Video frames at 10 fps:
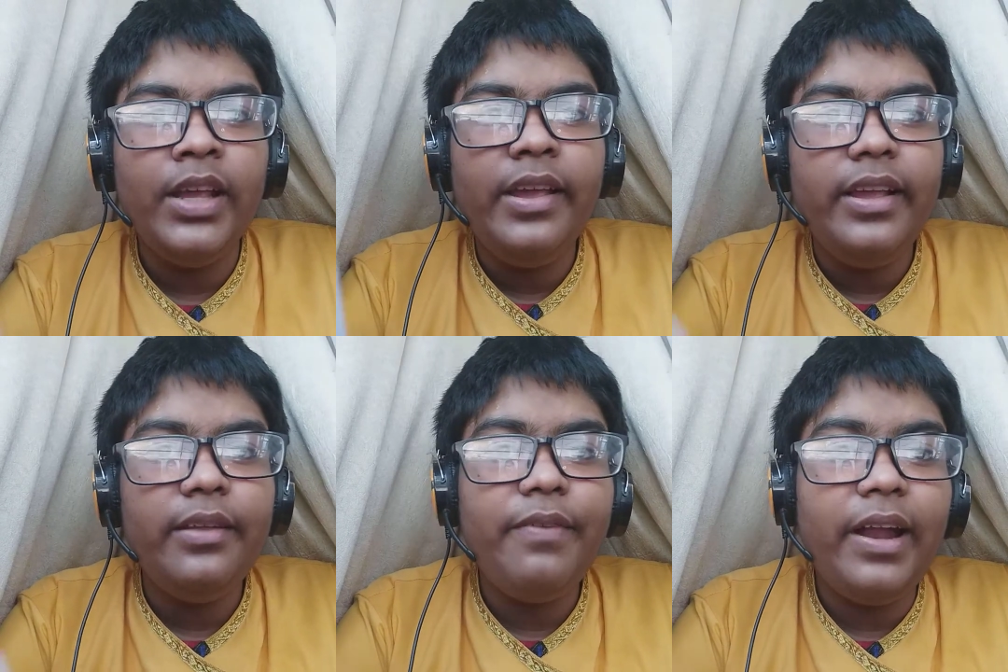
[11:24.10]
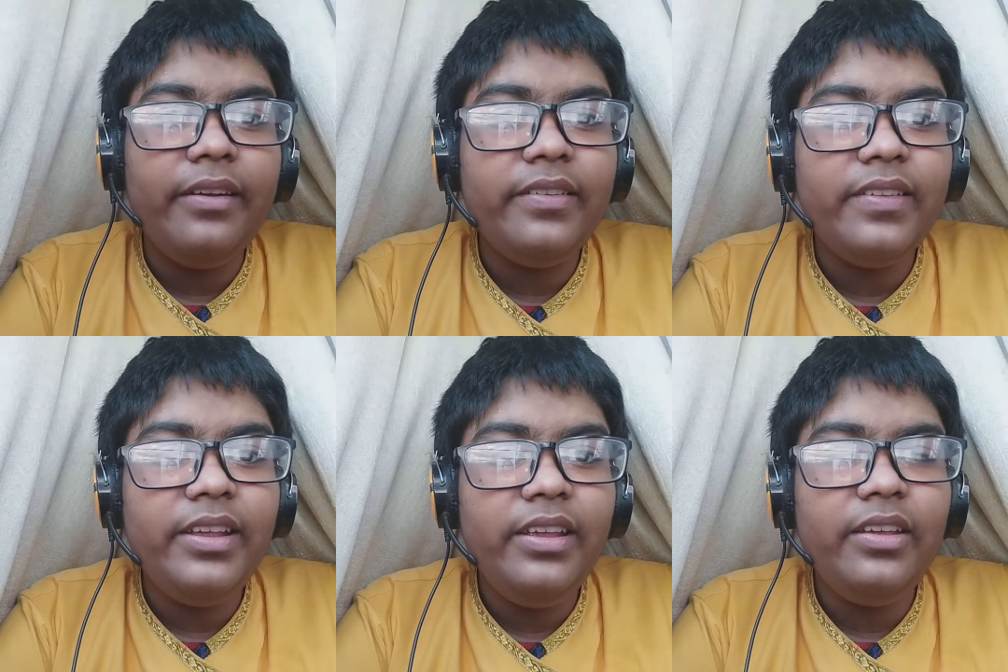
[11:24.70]
In a
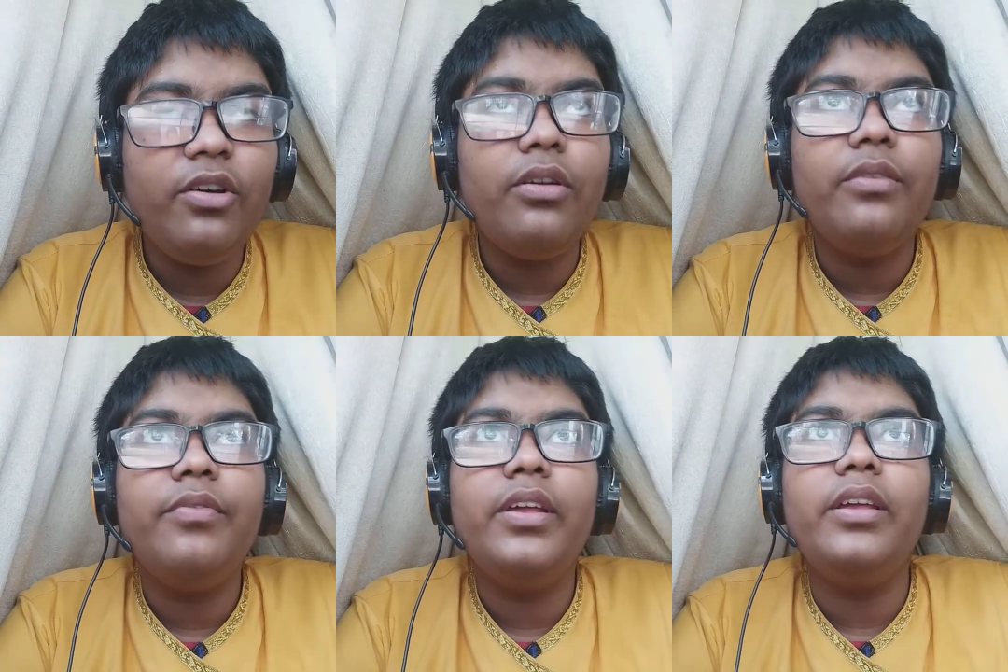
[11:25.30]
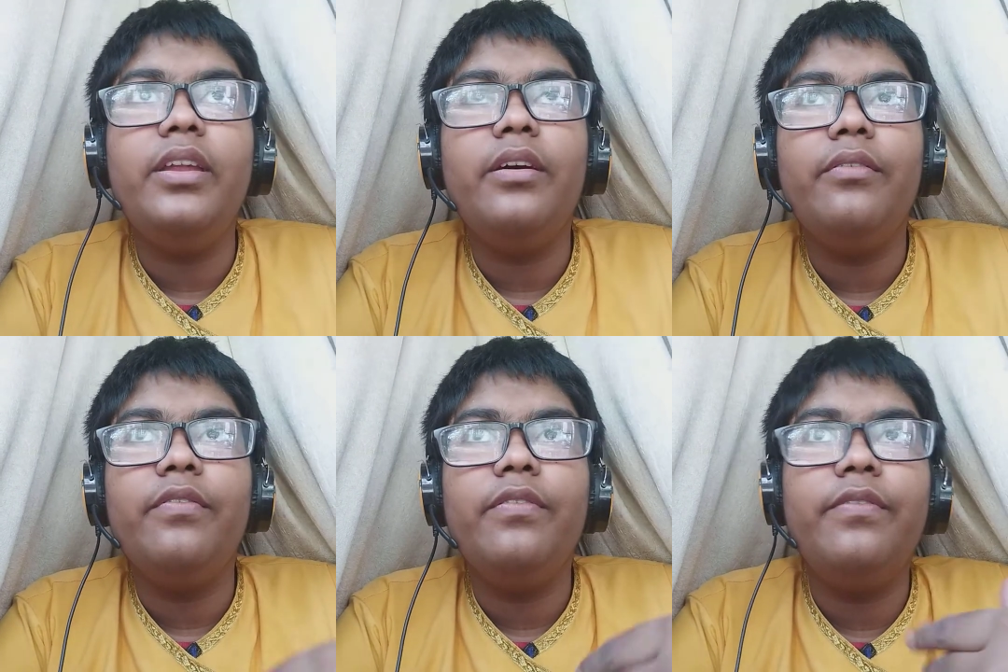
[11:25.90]
fantasy or in a
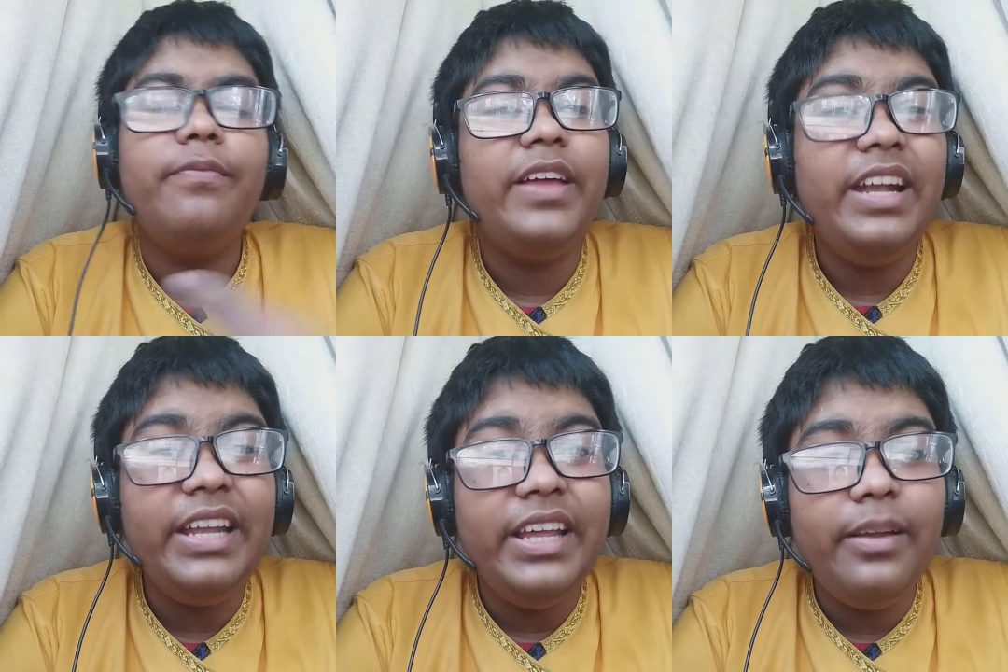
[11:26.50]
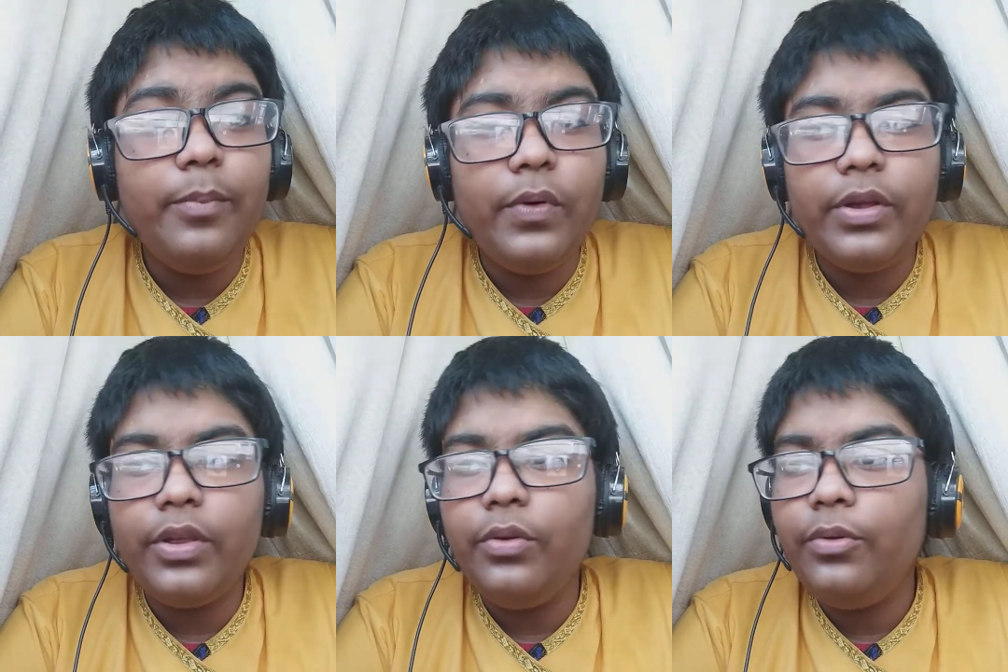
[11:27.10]
fairy tale book,
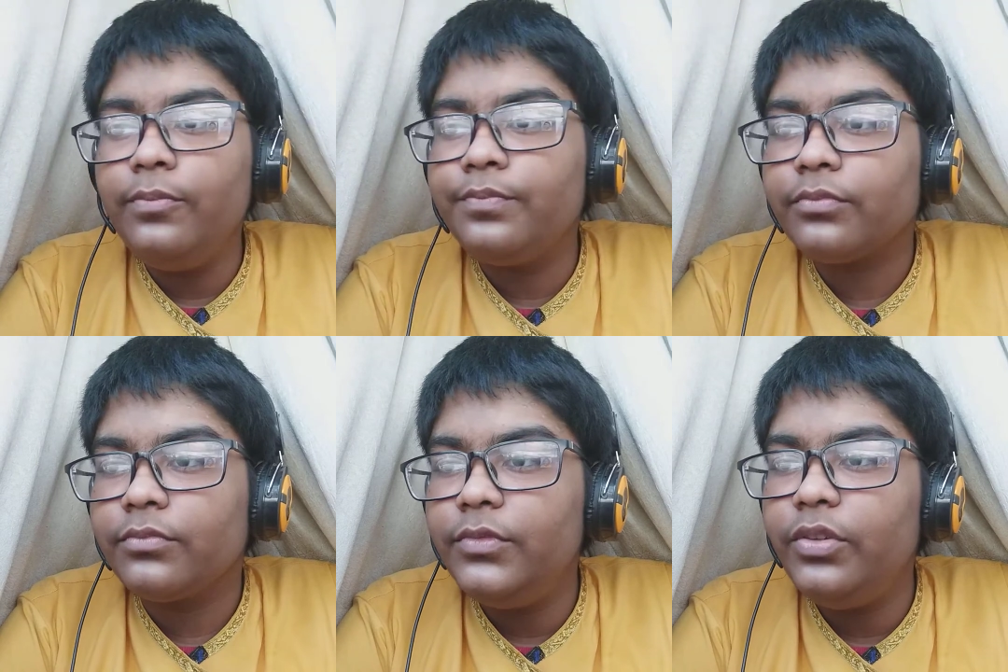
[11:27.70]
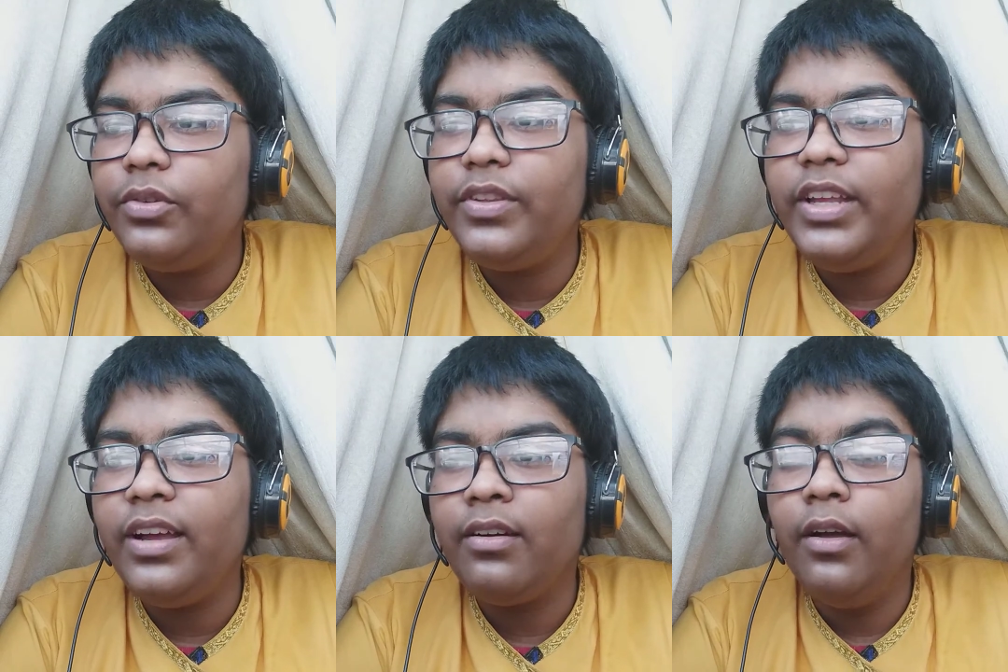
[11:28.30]
you see
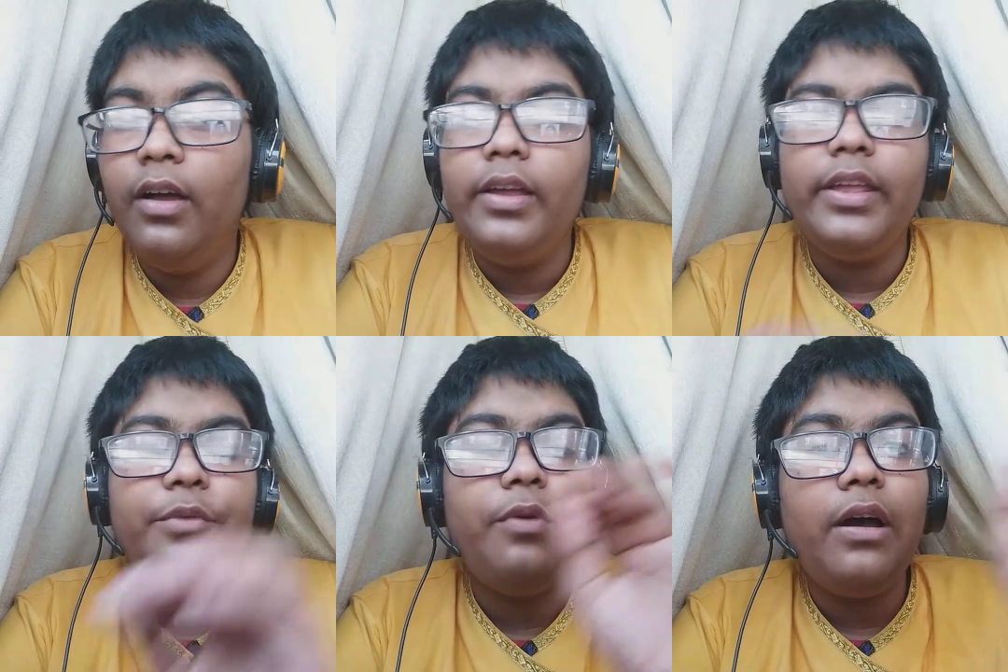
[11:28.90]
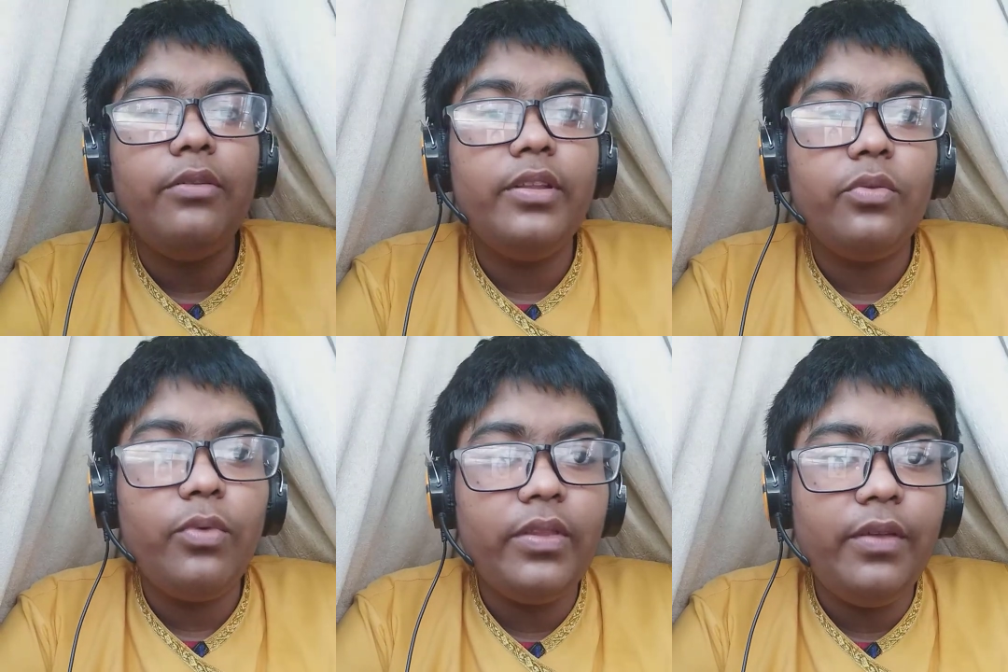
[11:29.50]
now, wow, this
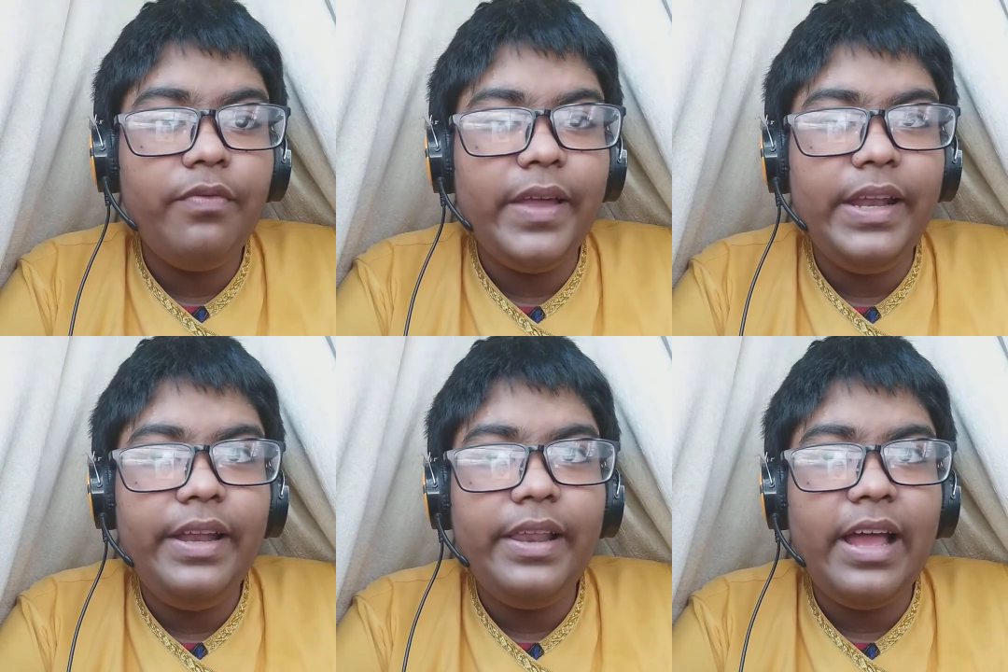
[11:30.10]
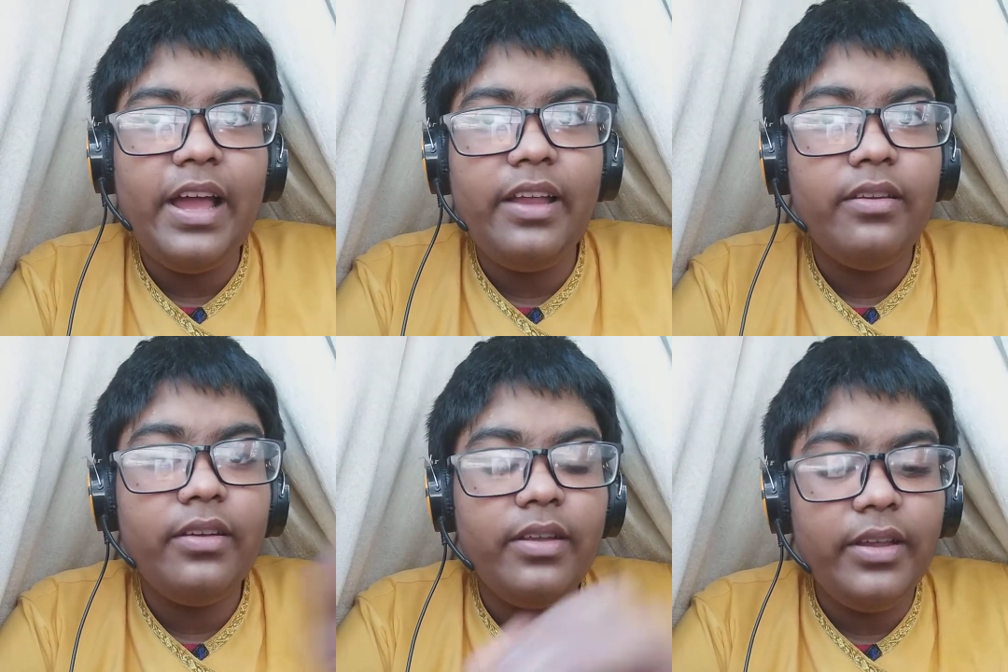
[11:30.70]
was the fairy
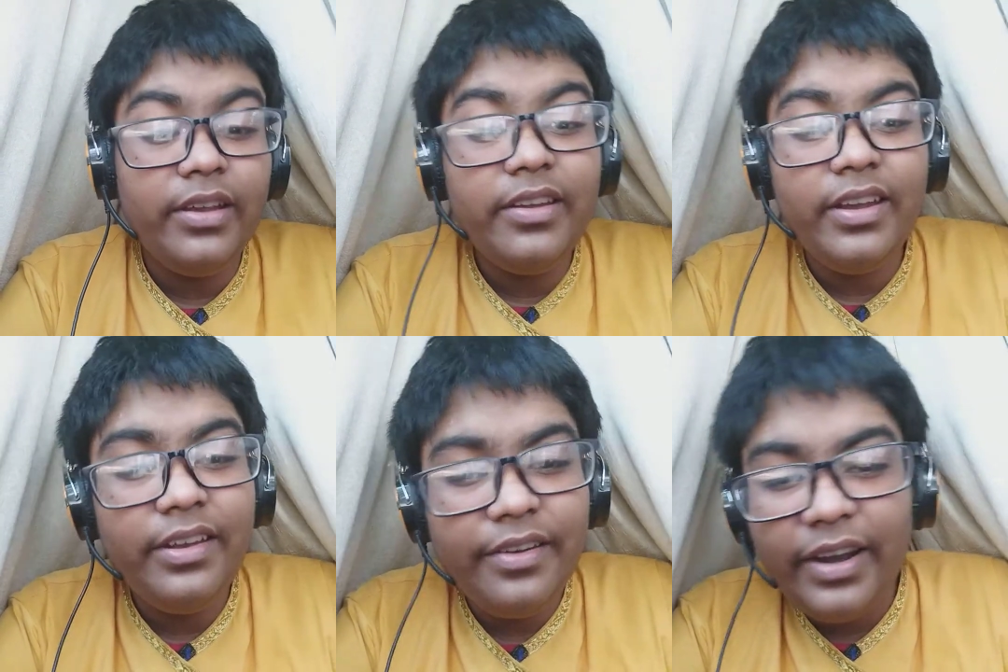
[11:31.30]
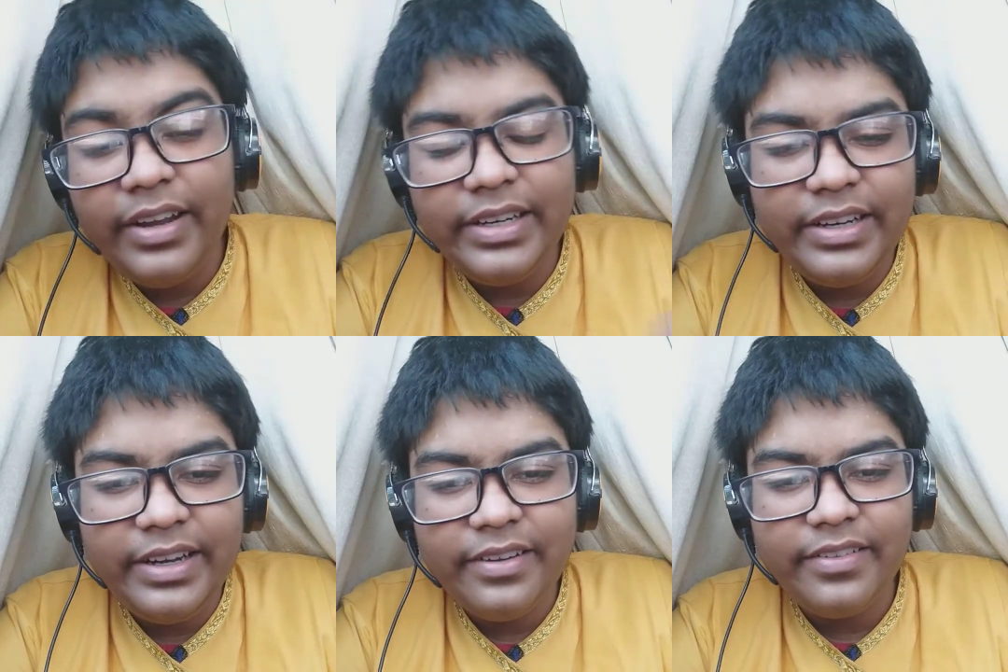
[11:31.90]
land. In
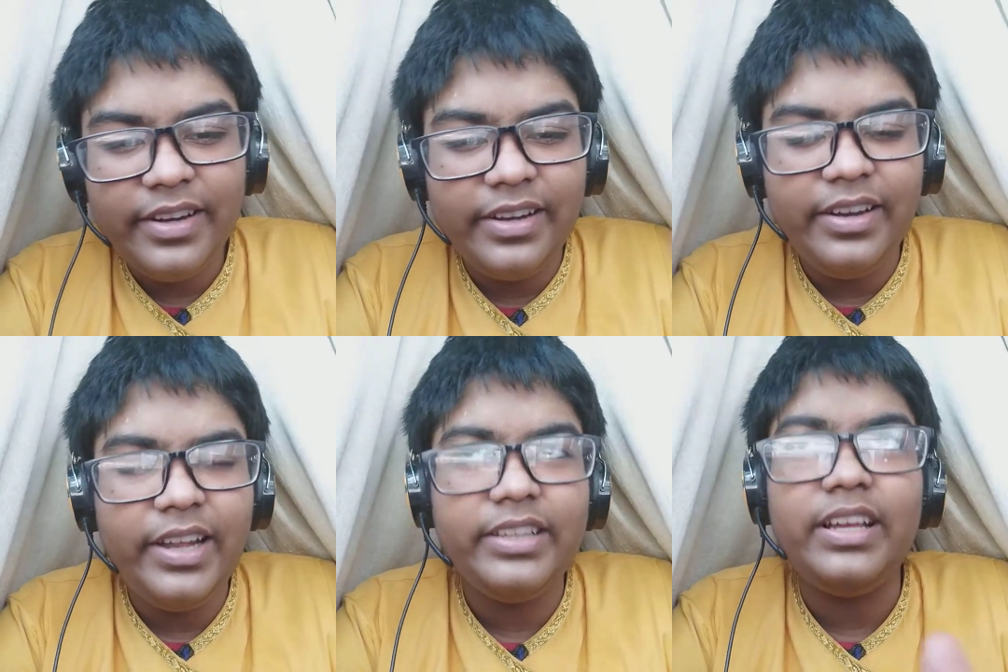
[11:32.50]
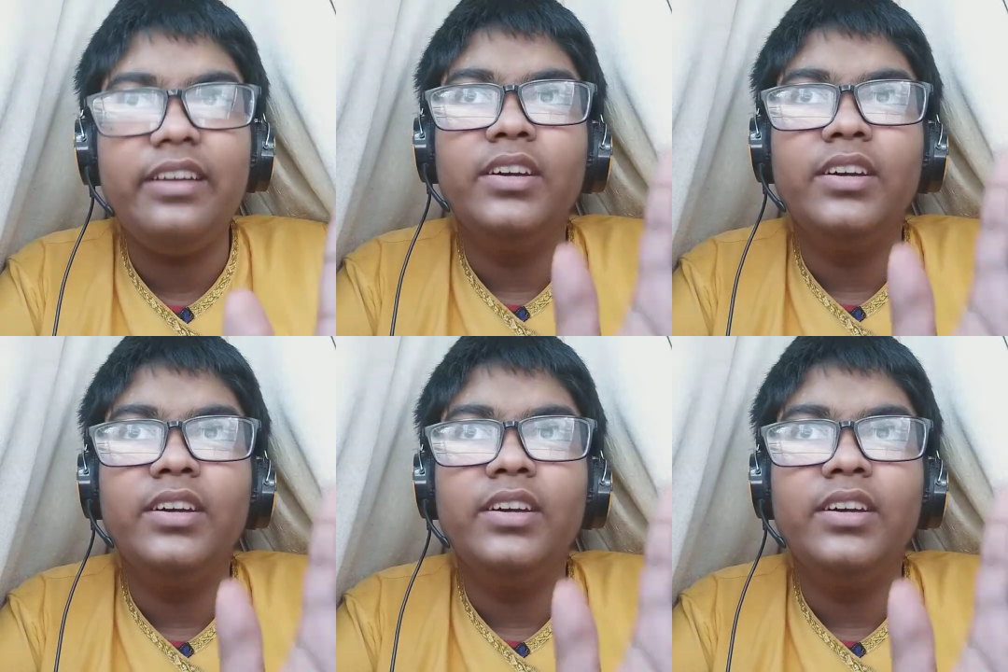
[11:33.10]
it is written like that.